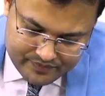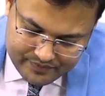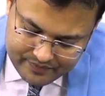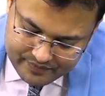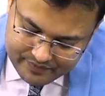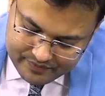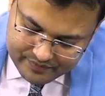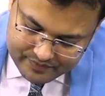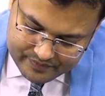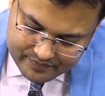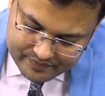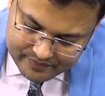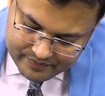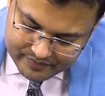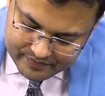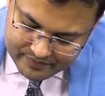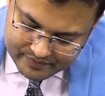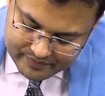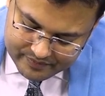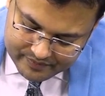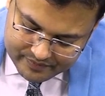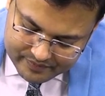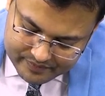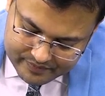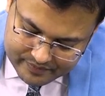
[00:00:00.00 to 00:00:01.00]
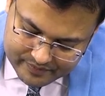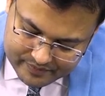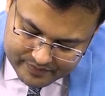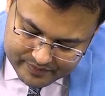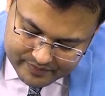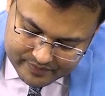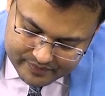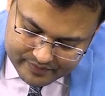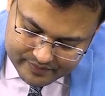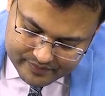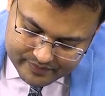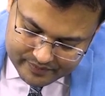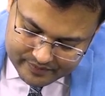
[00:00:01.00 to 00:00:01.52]

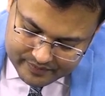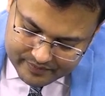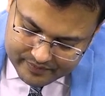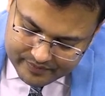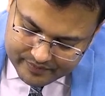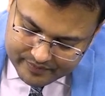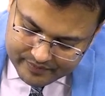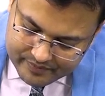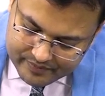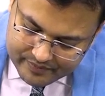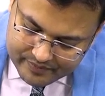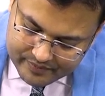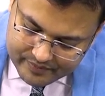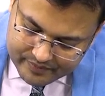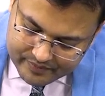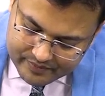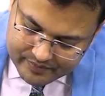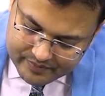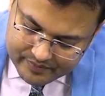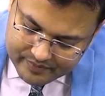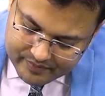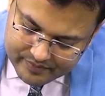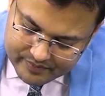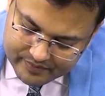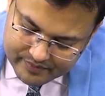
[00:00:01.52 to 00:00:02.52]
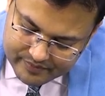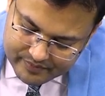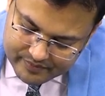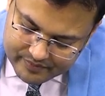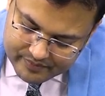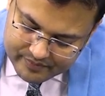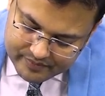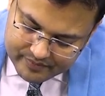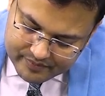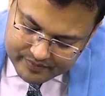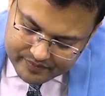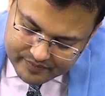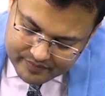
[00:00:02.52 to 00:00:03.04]

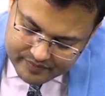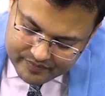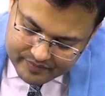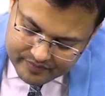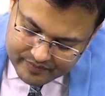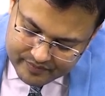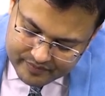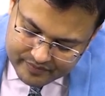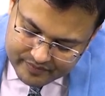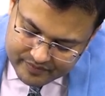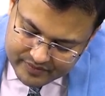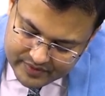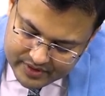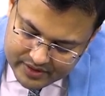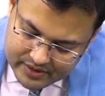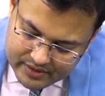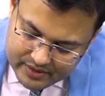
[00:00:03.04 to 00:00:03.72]
Nothing is said.